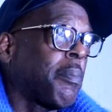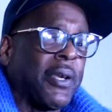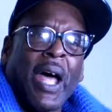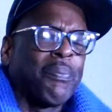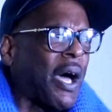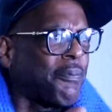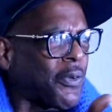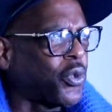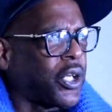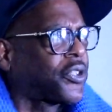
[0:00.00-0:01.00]
But I'm not
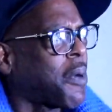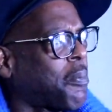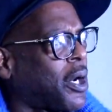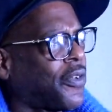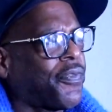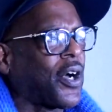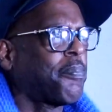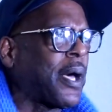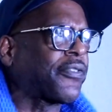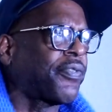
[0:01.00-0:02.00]
gonna do that to my
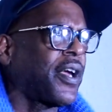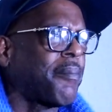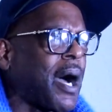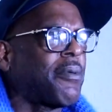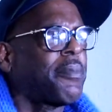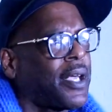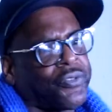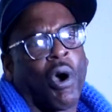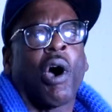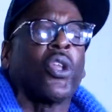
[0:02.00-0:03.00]
motherfucking best friend, mama, man.
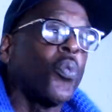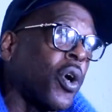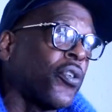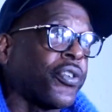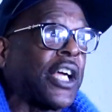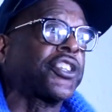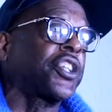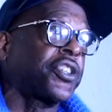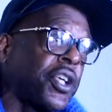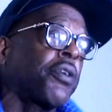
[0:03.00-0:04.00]
So all the ones that
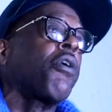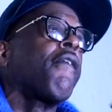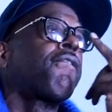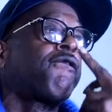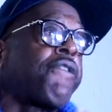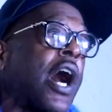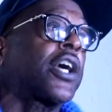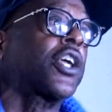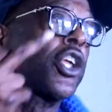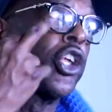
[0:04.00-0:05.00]
should have did it,
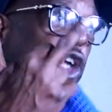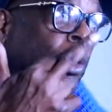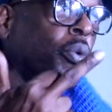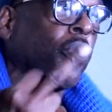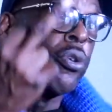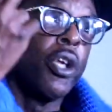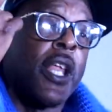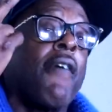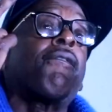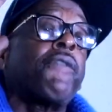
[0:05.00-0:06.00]
fuck you.
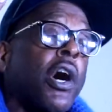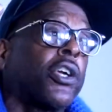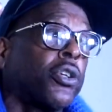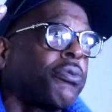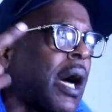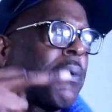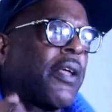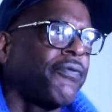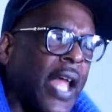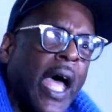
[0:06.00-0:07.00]
You know, fuck you. No,
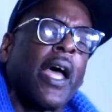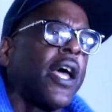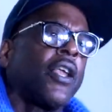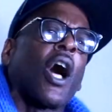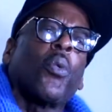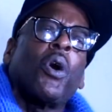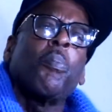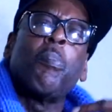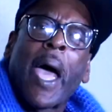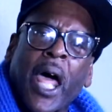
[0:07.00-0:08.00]
no, no. No, I
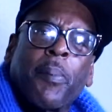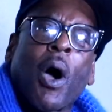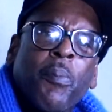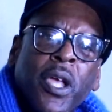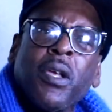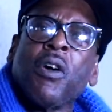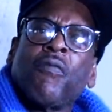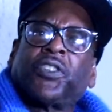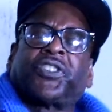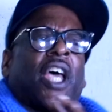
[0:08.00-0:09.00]
was mad about me,
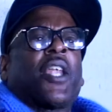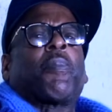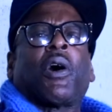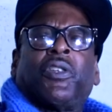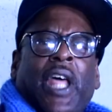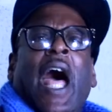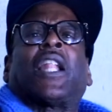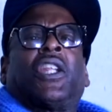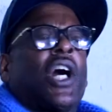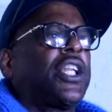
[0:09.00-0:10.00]
for saying about that.
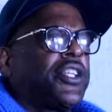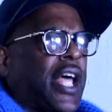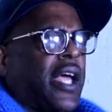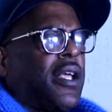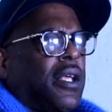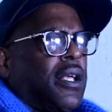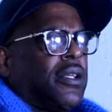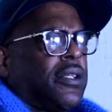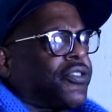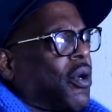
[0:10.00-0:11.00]
I love that.
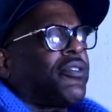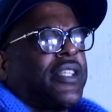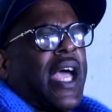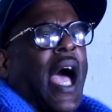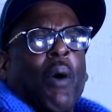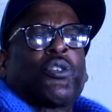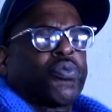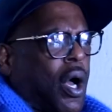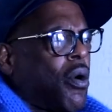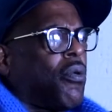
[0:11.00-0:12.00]
So yeah, I
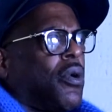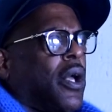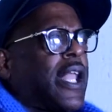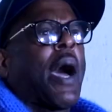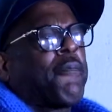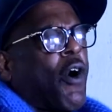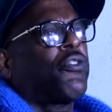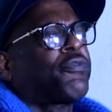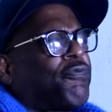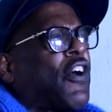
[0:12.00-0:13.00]
was wrong, and I
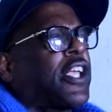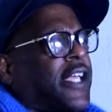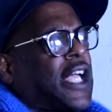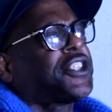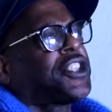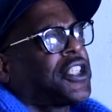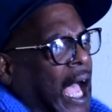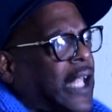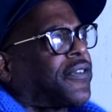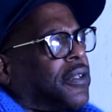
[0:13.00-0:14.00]
fucking got
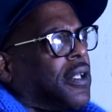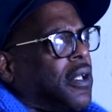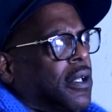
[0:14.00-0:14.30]
shot.